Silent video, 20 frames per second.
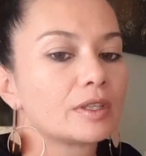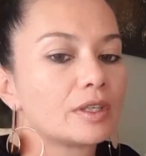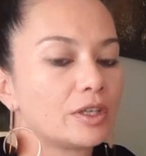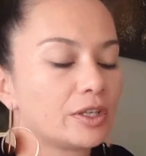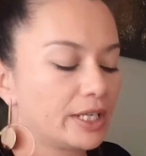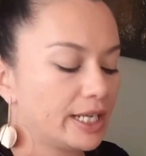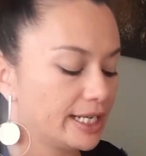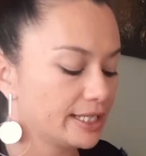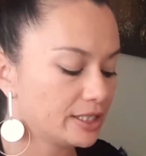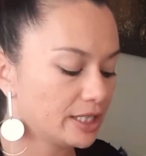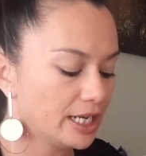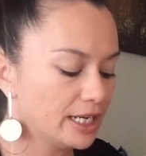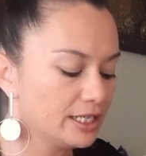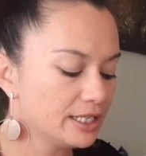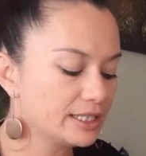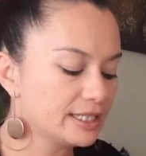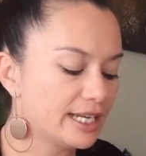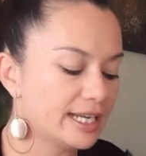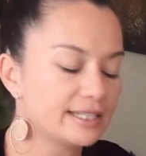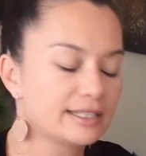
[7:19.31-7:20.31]
Okay, so in
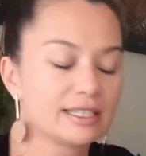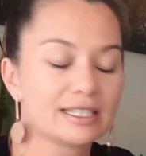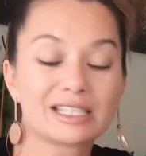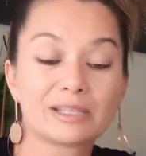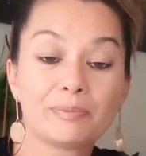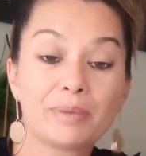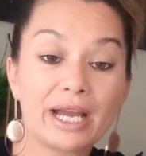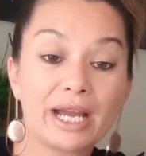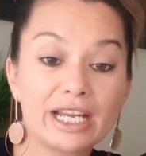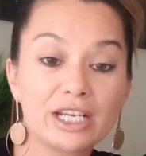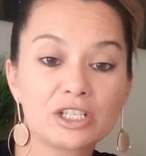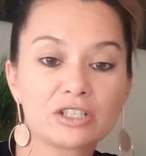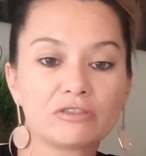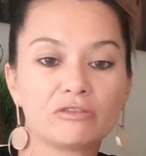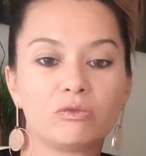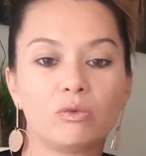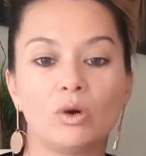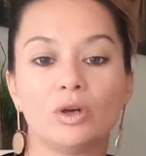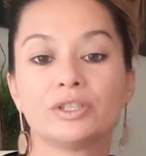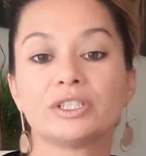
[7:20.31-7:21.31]
its essence, the Page
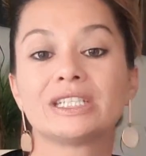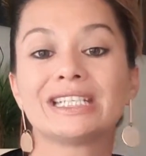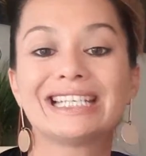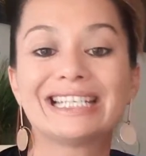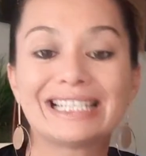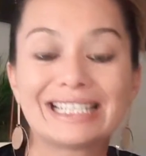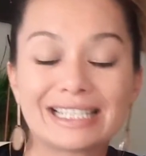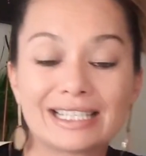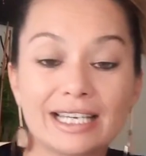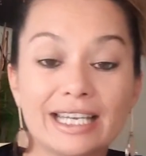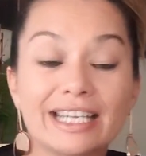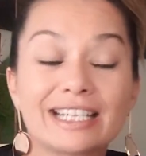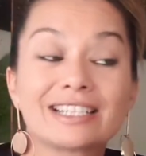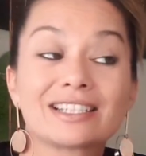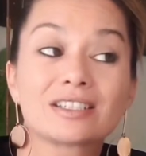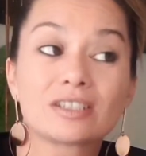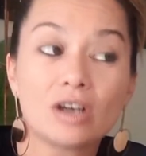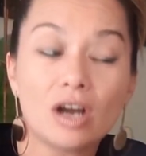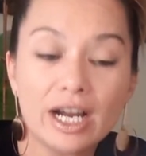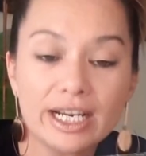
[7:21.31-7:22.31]
of Wands is
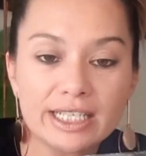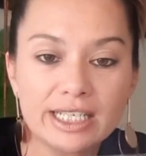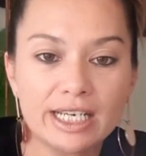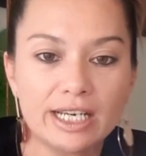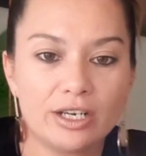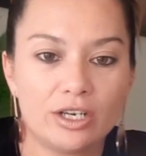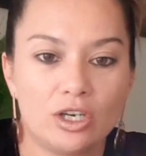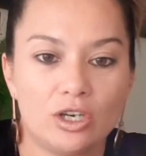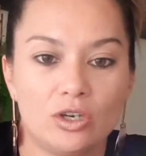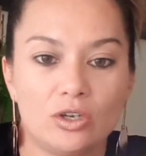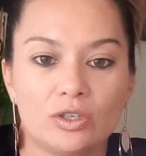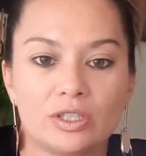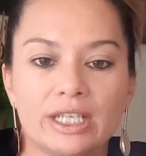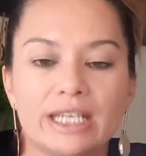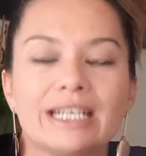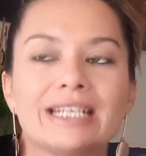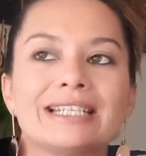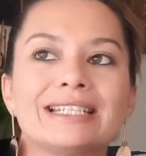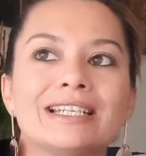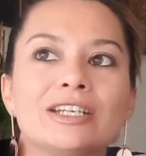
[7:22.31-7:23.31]
exciting news.
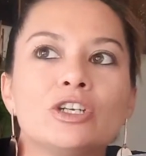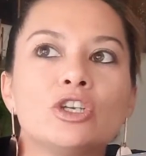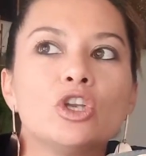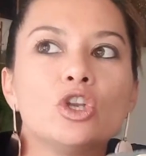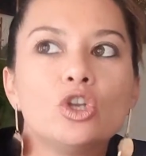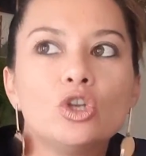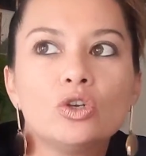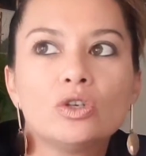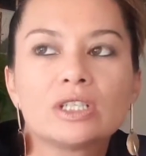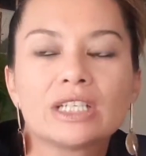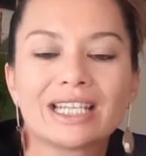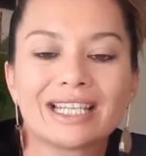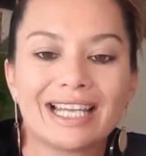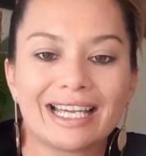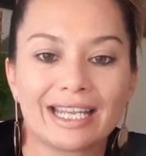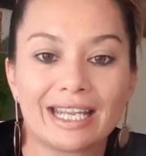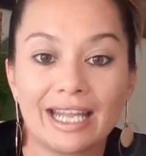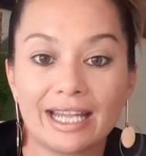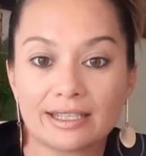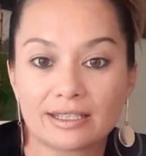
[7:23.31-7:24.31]
It is news
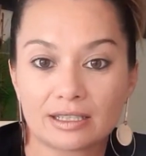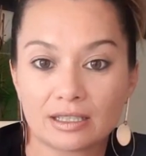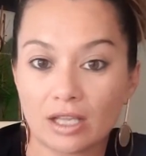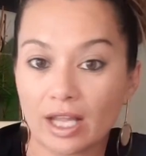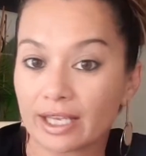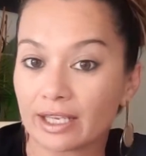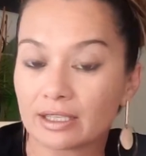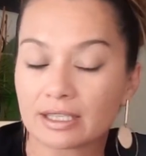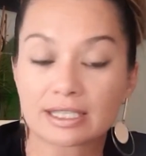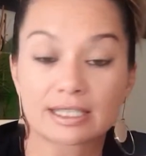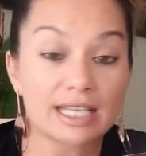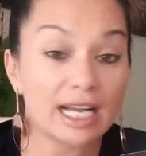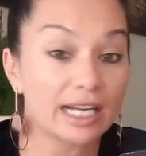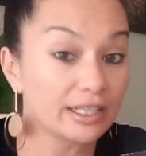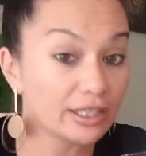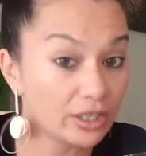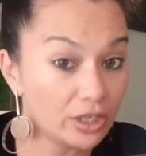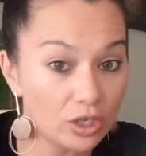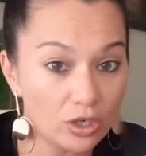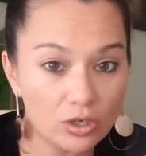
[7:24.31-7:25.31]
that gets, like,
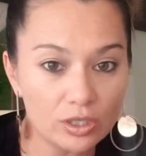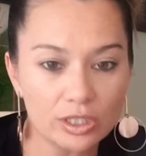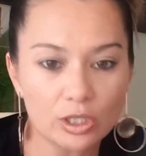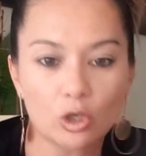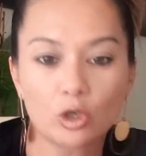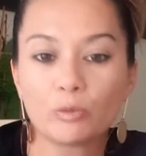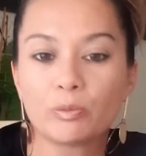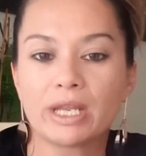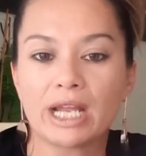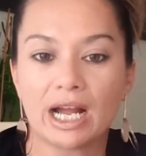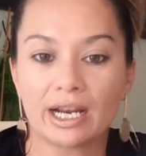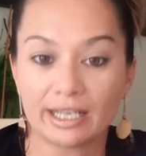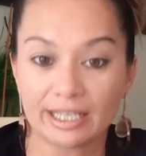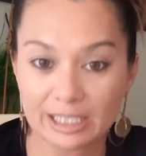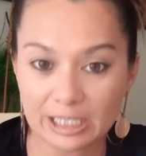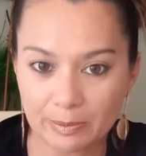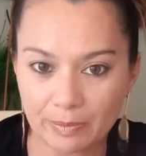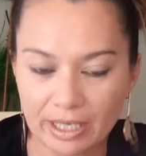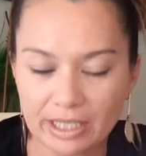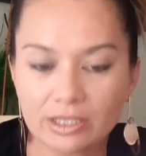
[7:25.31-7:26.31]
sudden news. It could be
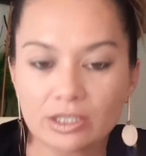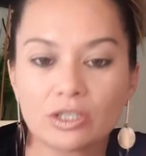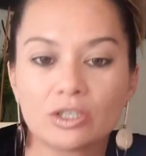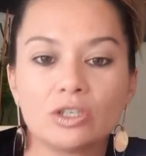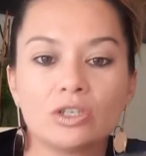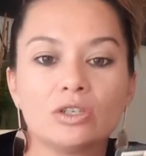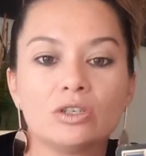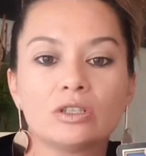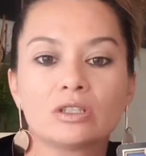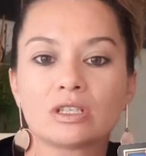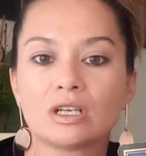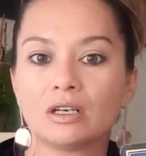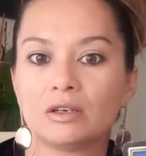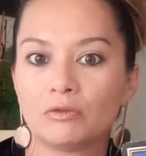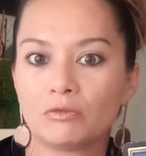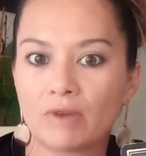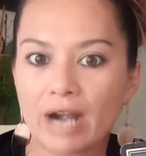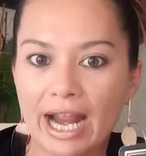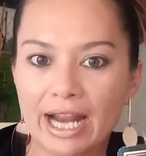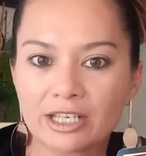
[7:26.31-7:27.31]
unexpected news, so
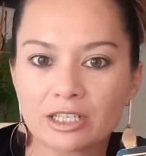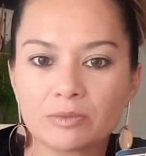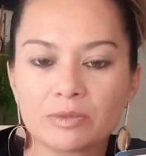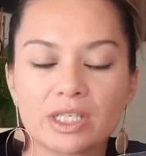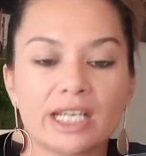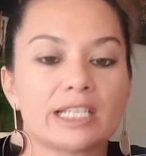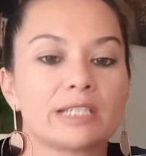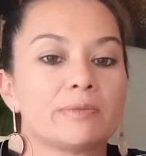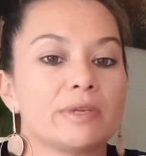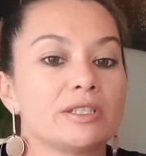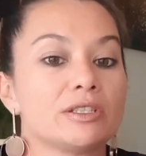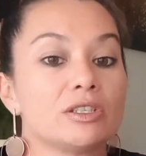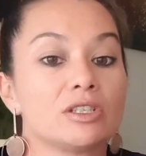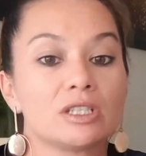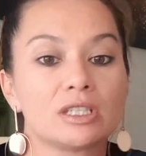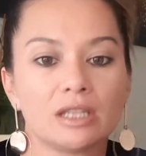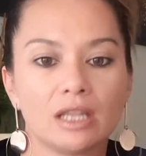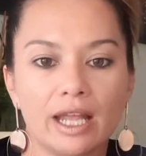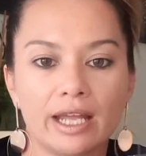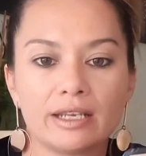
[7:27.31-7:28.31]
random text
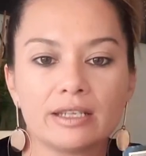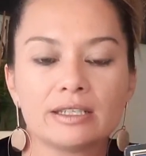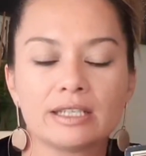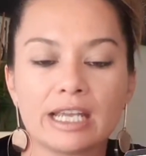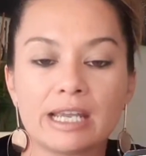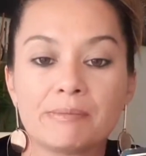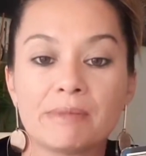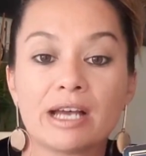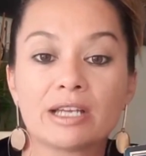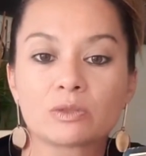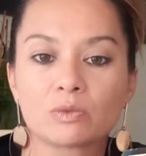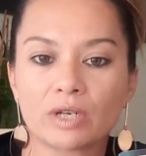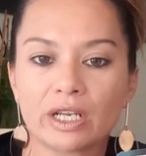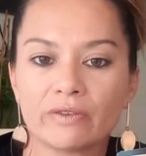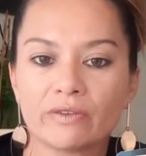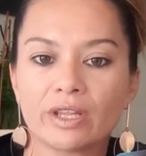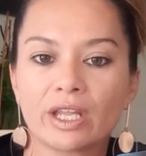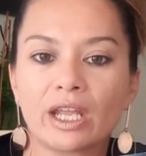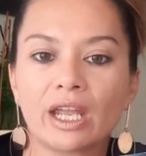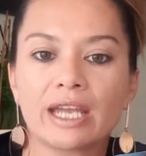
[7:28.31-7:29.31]
messages, letters, emails,
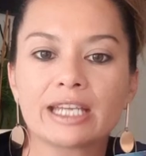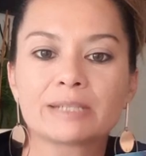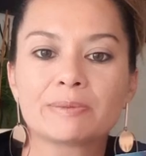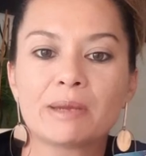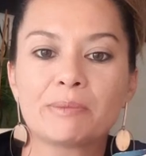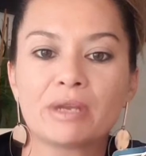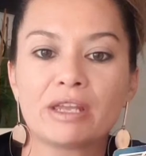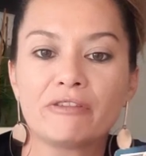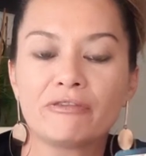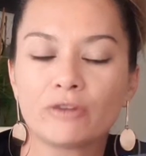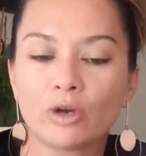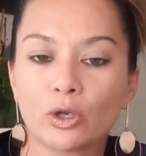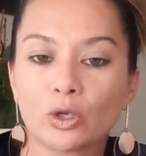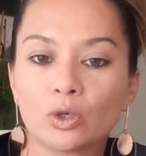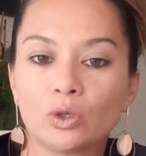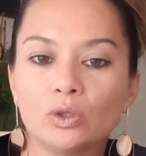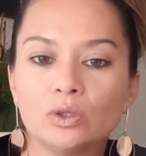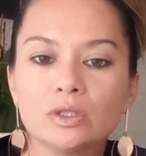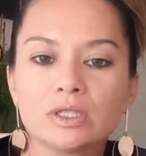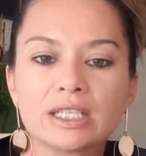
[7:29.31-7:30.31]
whatever the case may be,
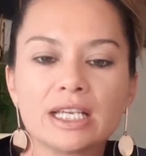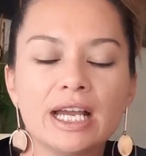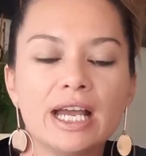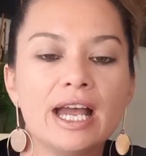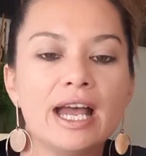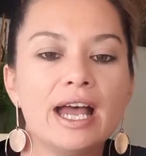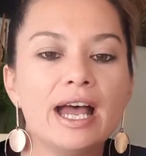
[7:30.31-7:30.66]
phone calls.